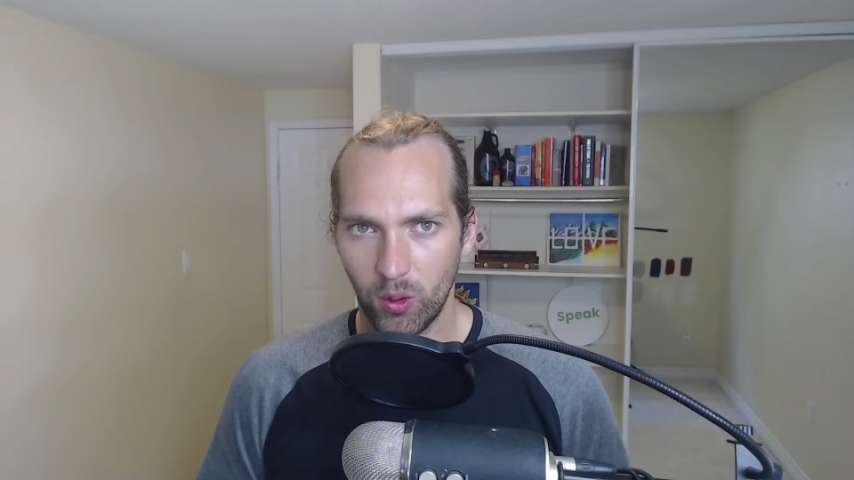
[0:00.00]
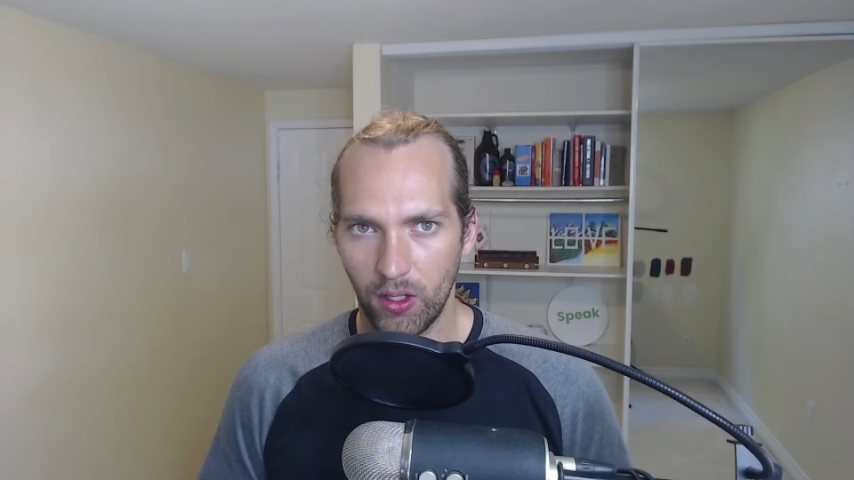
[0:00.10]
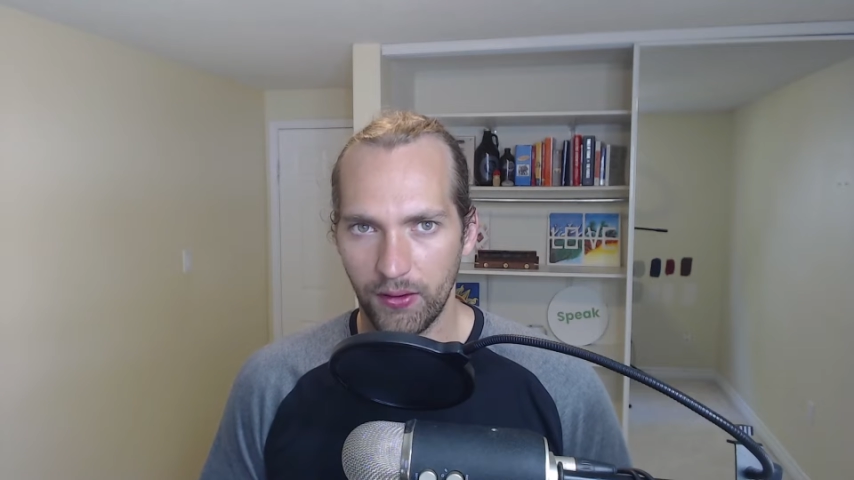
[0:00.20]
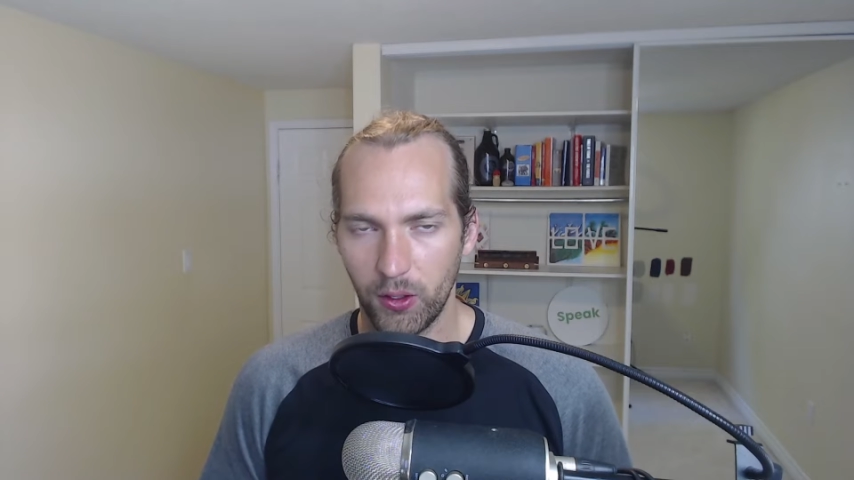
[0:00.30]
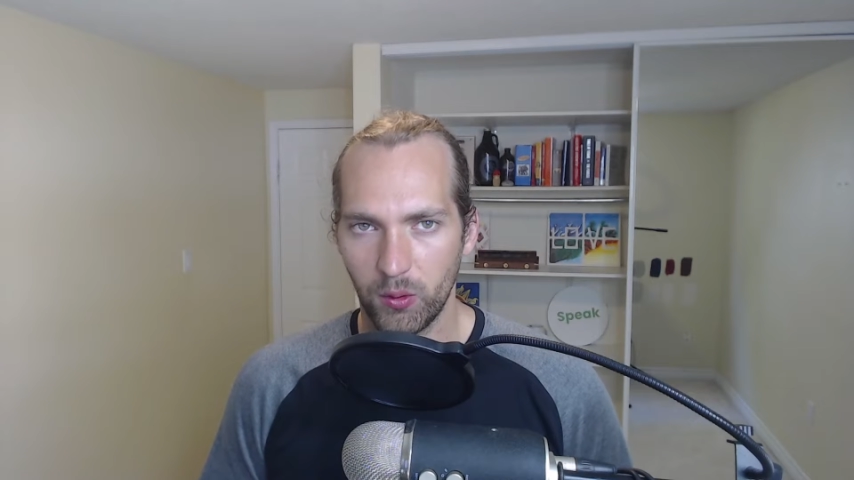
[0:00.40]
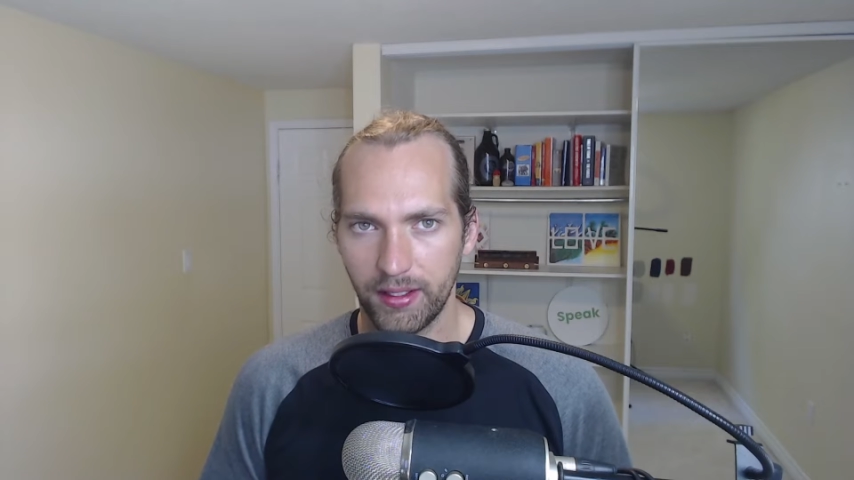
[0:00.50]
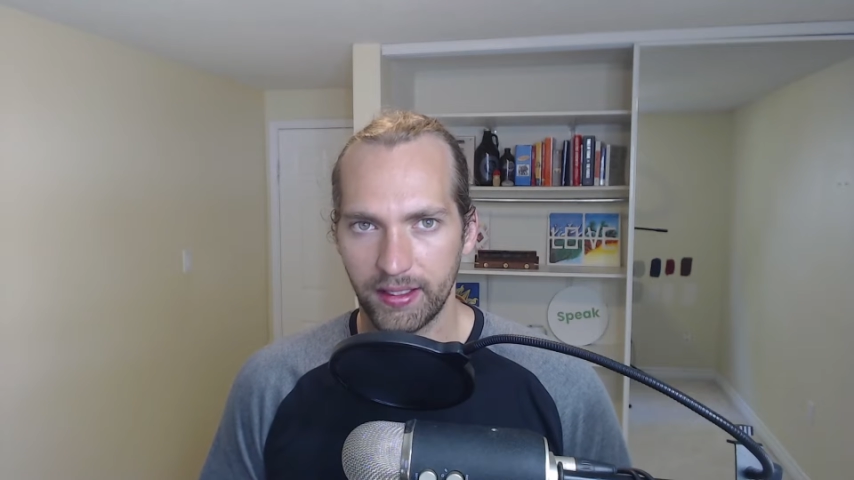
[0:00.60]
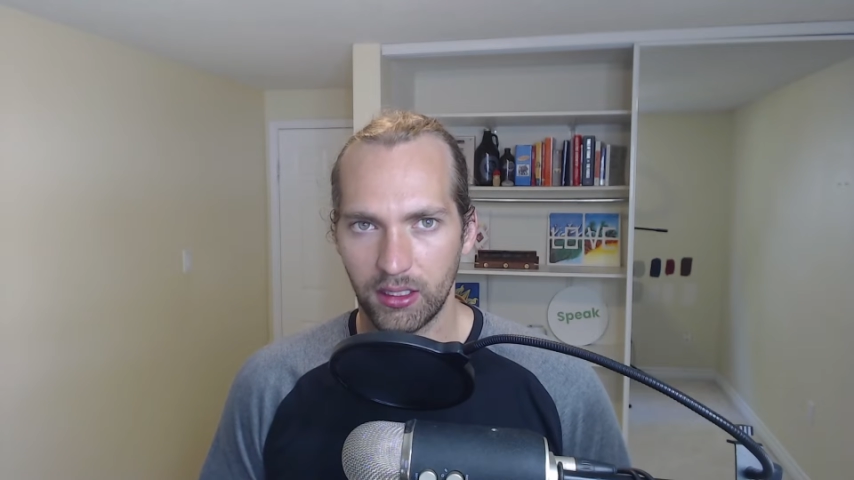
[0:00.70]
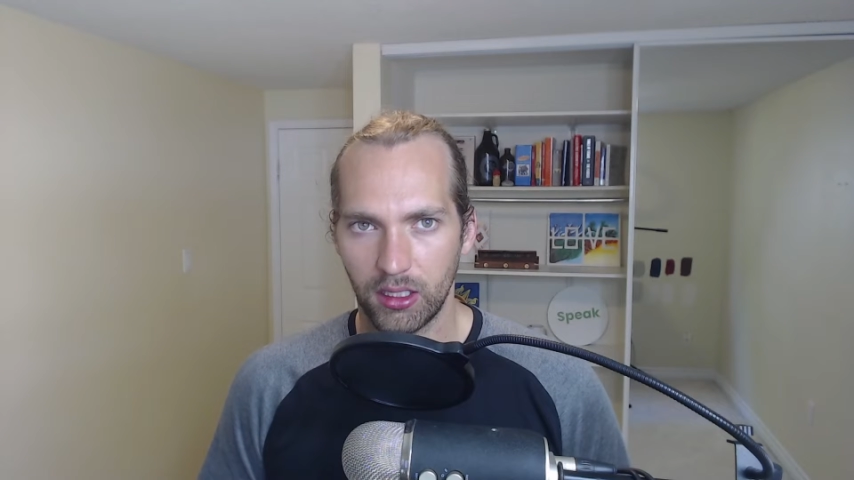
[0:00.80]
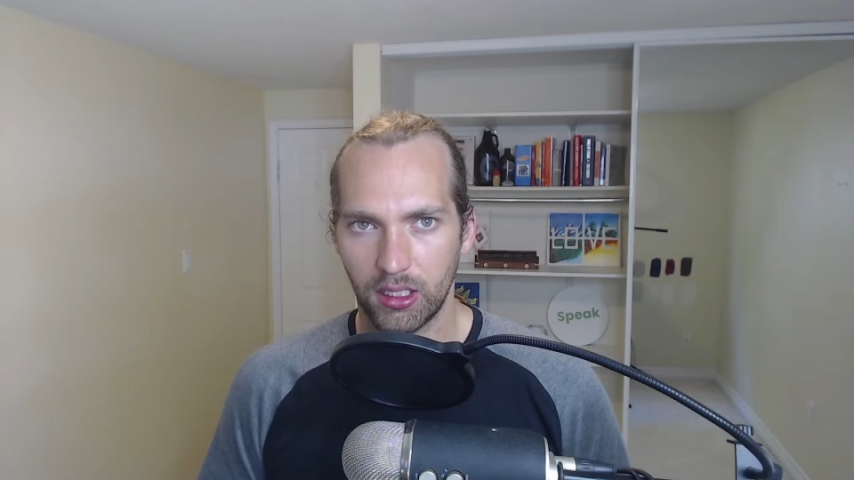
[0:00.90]
although
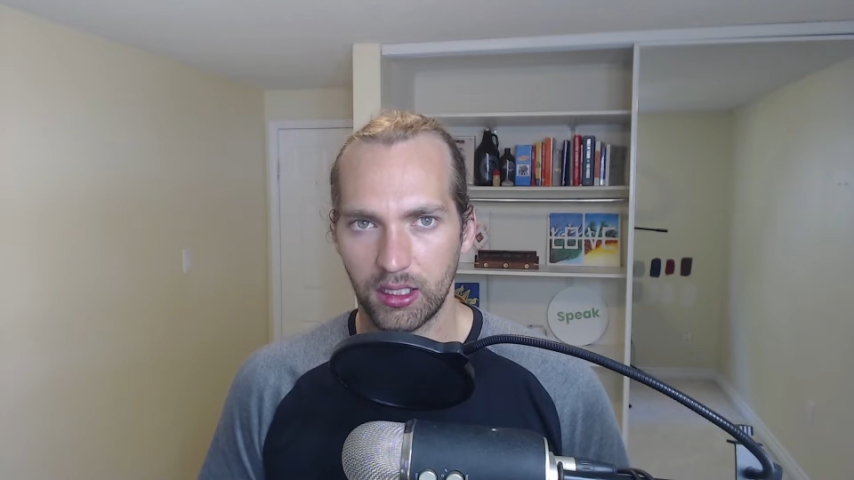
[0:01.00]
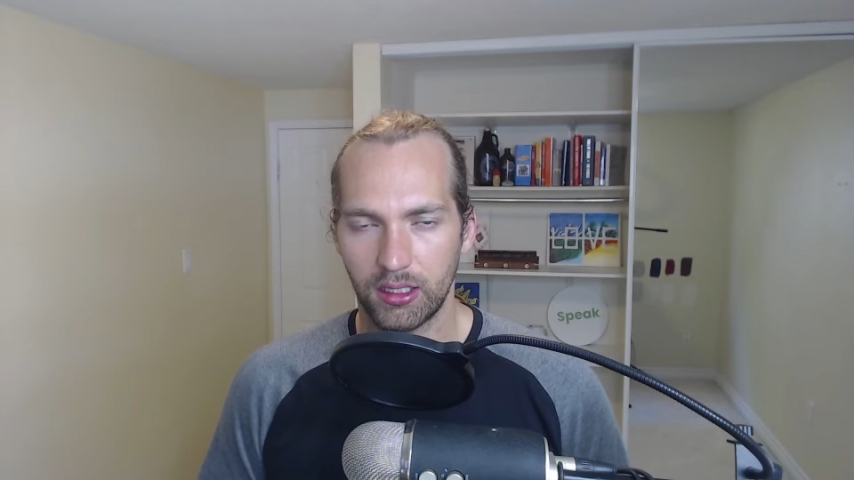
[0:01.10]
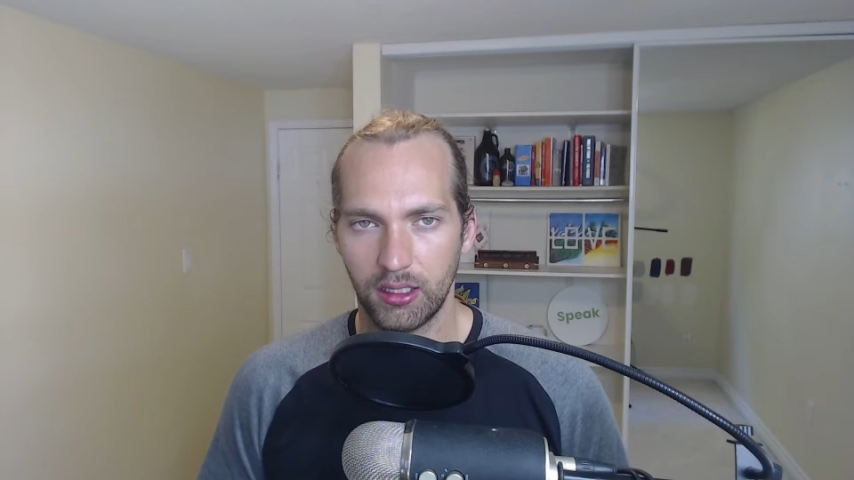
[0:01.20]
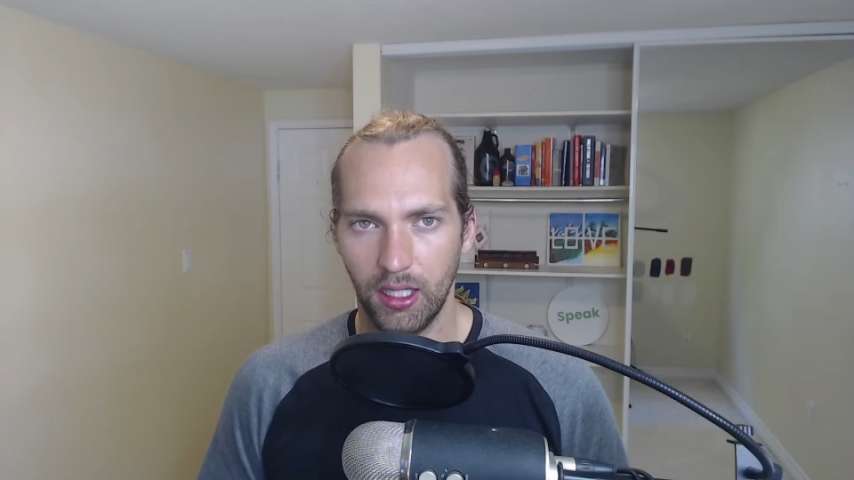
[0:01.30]
there are